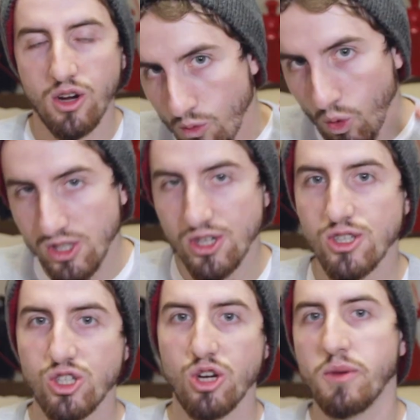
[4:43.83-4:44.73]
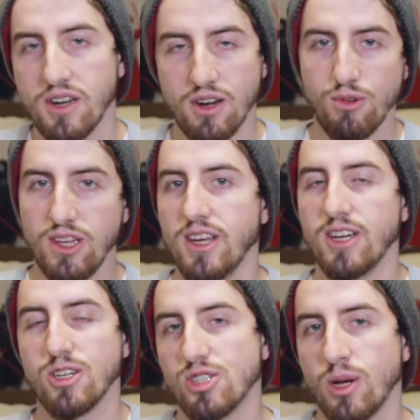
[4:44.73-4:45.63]
Watch it in German and read the
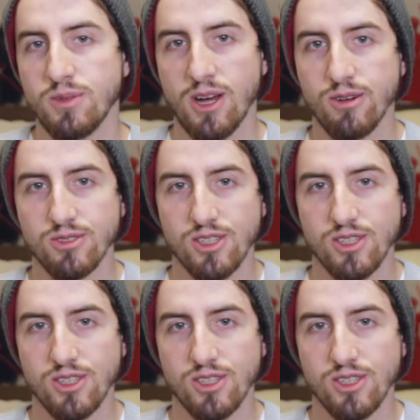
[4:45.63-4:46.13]
English subtitles.